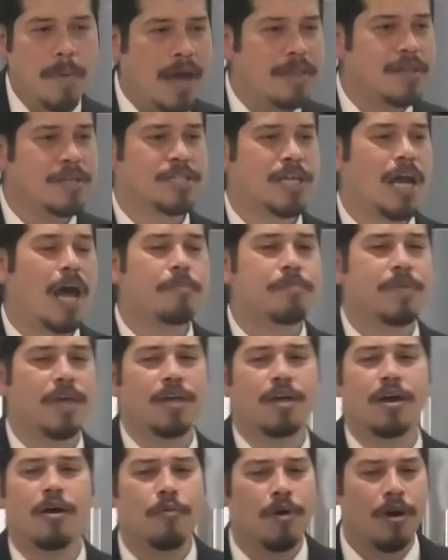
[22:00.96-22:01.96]
out the chapter,
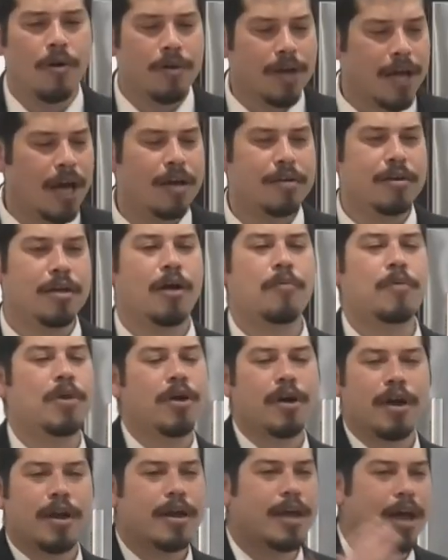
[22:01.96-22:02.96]
you go, well, you know, we're
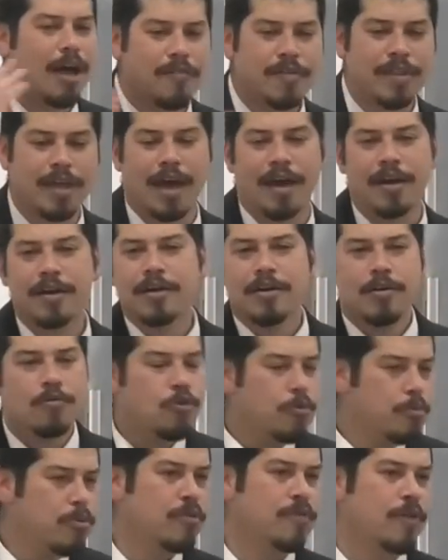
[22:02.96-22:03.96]
not going to cover that,
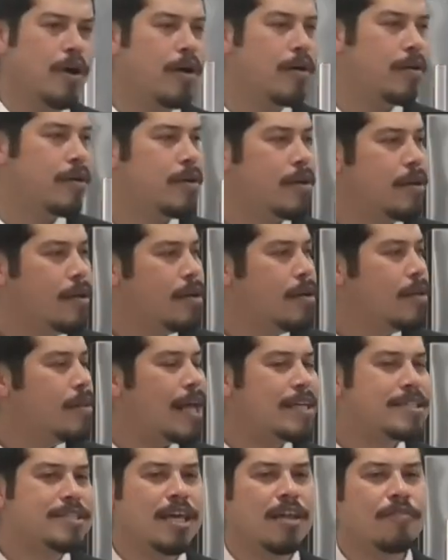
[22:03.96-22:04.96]
we'll move on.
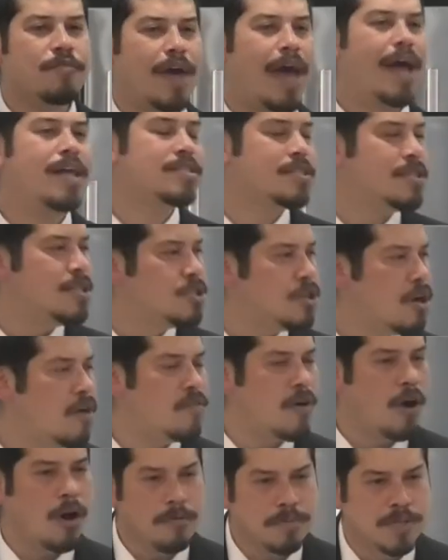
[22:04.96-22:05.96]
That's the advantage
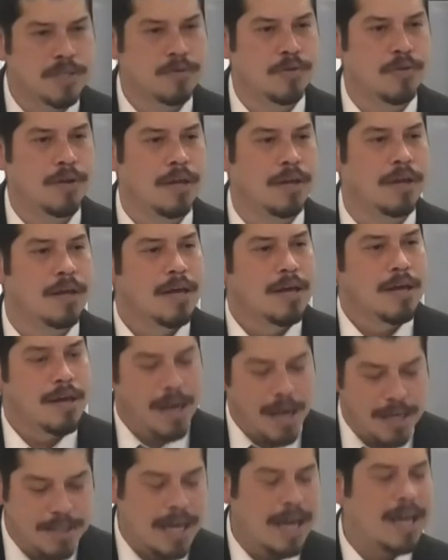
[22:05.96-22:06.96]
of homeschooling
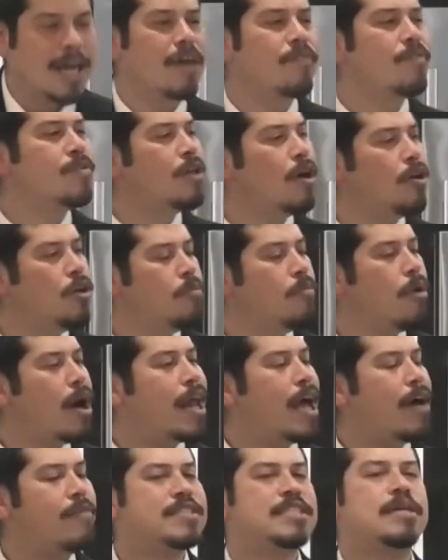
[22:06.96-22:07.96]
is that even though you
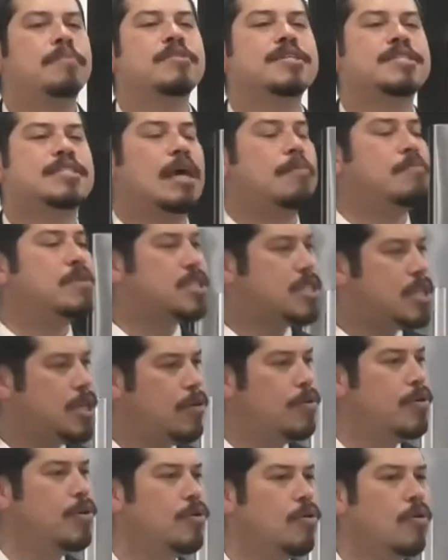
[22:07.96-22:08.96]
might have some of the same
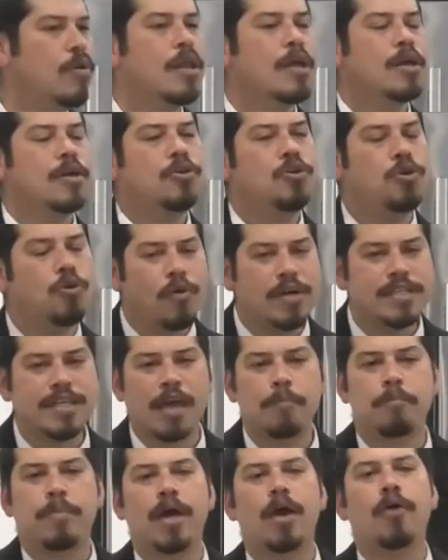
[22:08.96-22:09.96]
material, you as
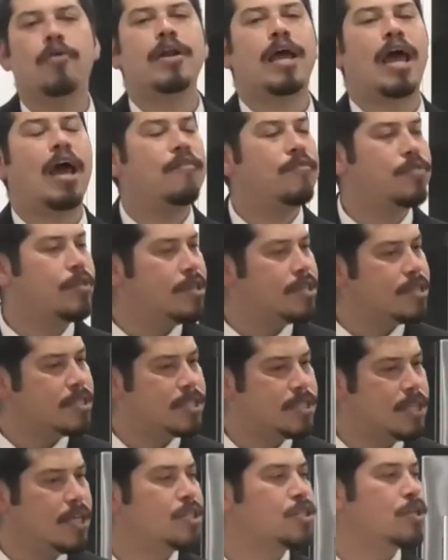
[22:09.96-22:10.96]
a parent have the
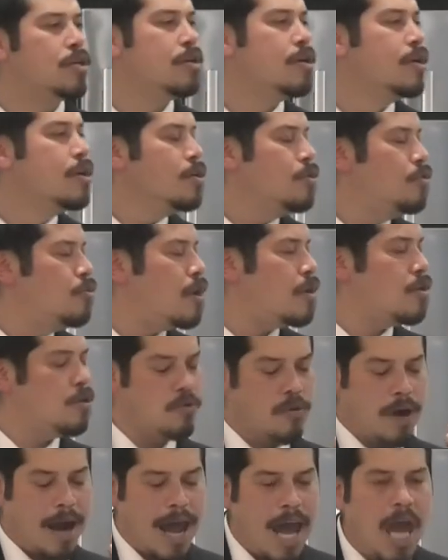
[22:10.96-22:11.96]
decision, you,
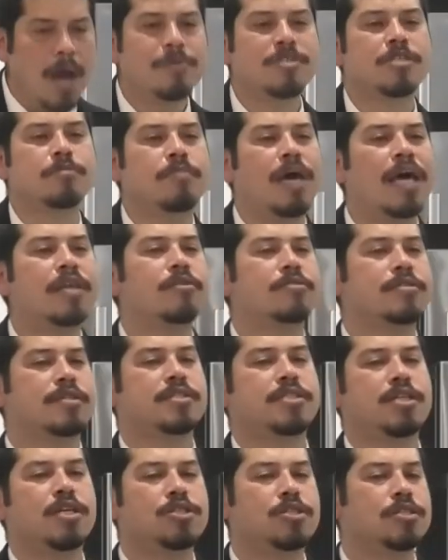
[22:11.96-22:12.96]
you are able to make those
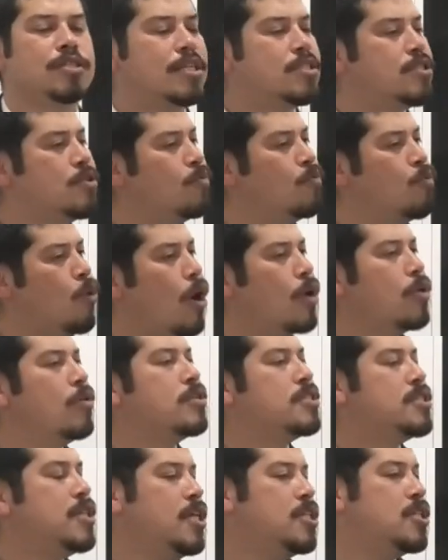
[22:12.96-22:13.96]
decisions as to what
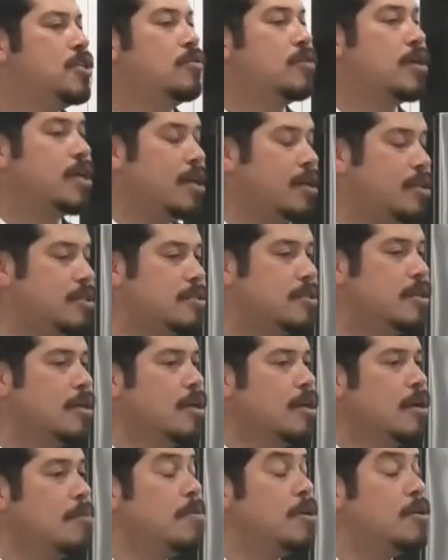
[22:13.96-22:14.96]
you're teaching your kids
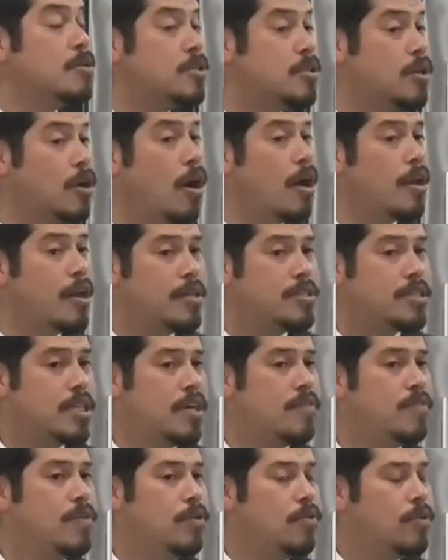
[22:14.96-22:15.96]
because God has
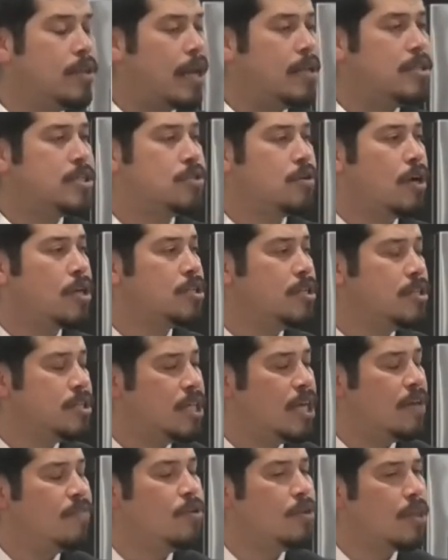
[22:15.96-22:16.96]
given you that instruction, has
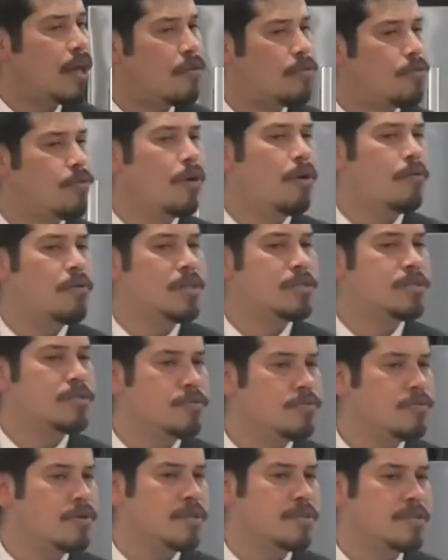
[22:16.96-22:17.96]
given you that authority to
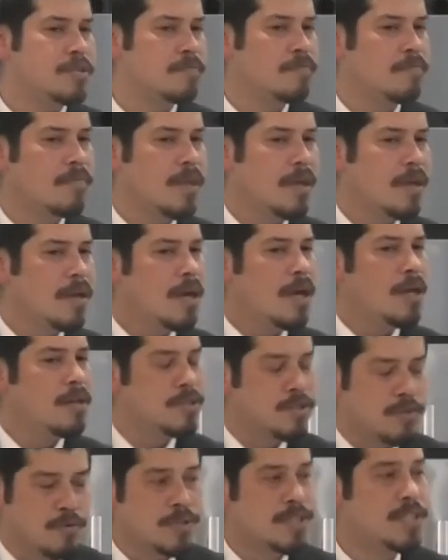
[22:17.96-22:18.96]
do it. In
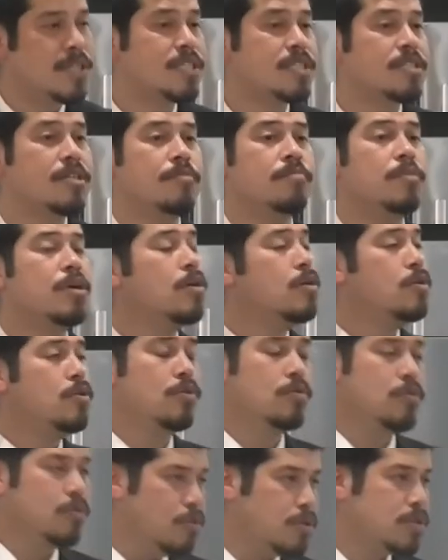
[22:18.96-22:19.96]
the school system,
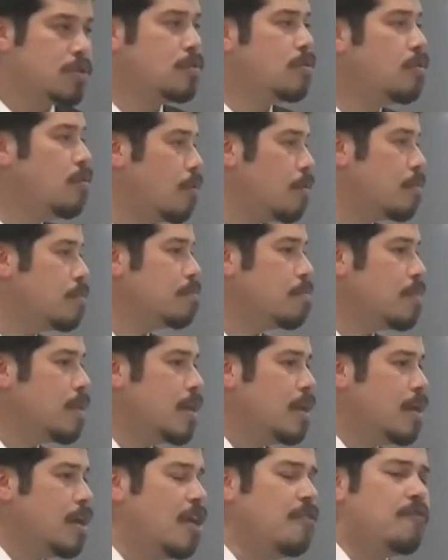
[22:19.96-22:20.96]
you lose it all.
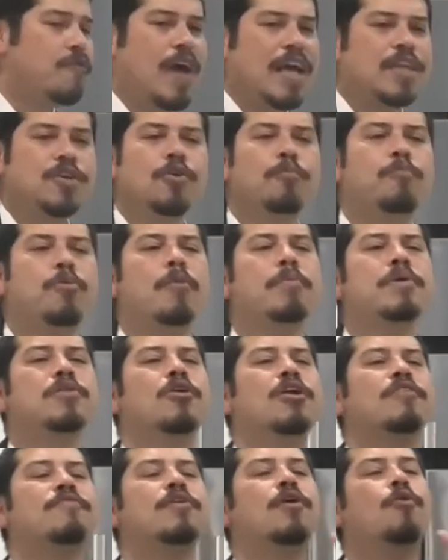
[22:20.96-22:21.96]
In fact, you're probably
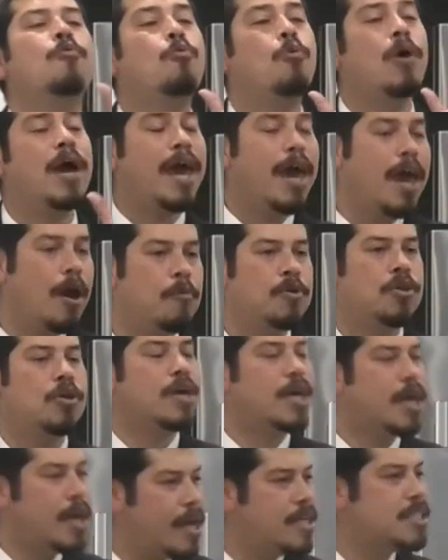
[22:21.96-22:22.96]
not even aware when
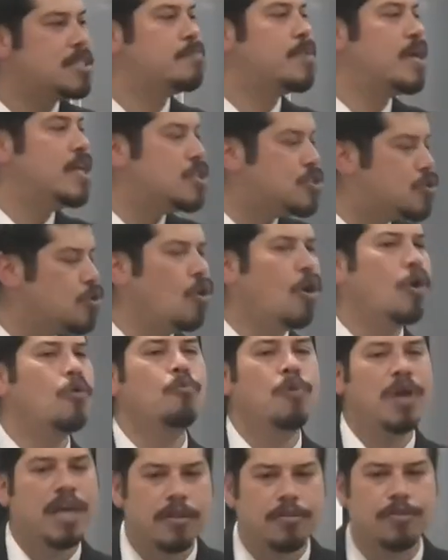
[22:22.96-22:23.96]
your kids are being
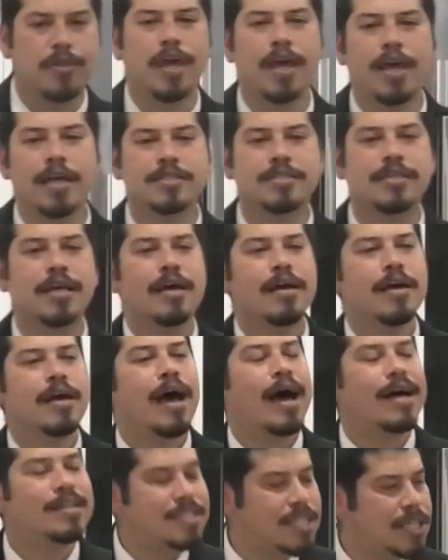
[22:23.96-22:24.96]
taught wicked things
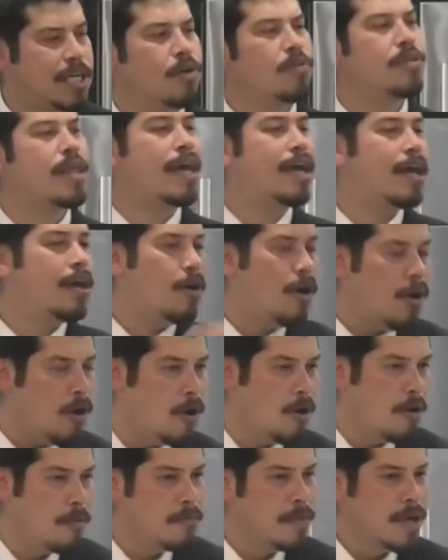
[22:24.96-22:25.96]
until they get
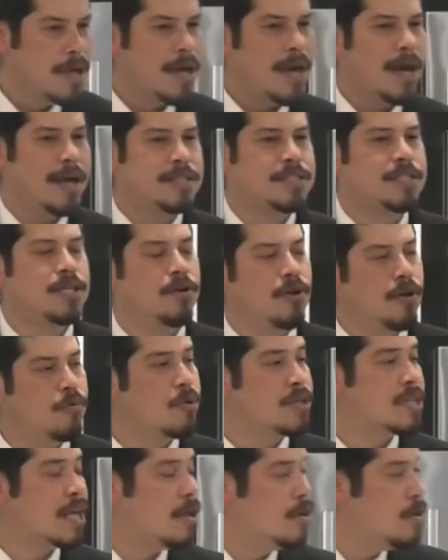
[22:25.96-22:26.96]
home and tell you
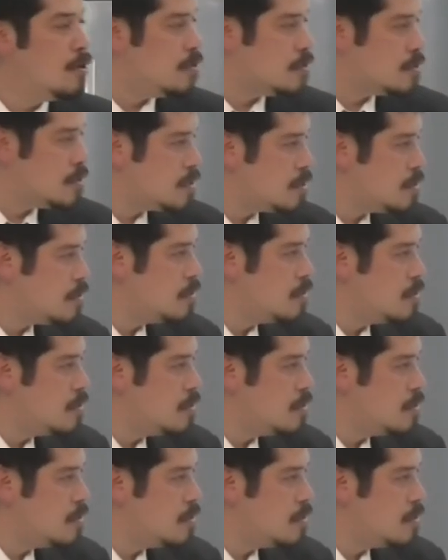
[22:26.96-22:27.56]
what they learnt.